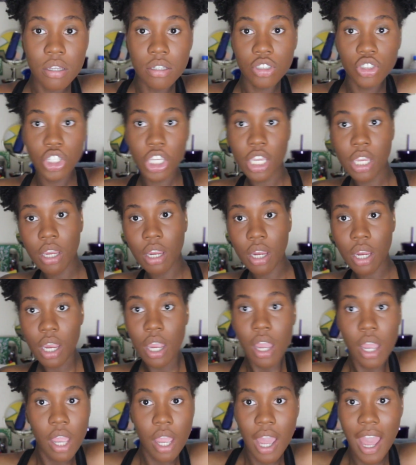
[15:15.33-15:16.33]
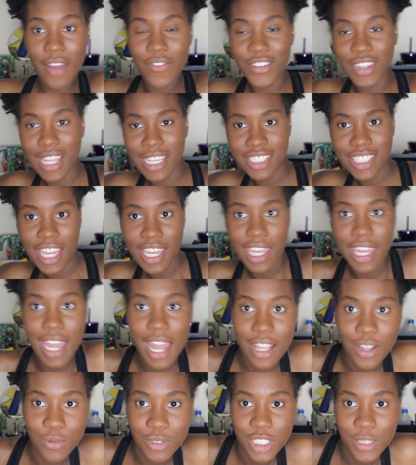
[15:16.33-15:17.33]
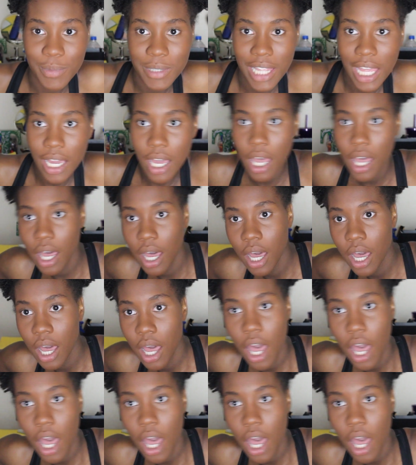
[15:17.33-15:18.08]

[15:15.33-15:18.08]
Share. I feel like Jackie, I know she'd be like, oh.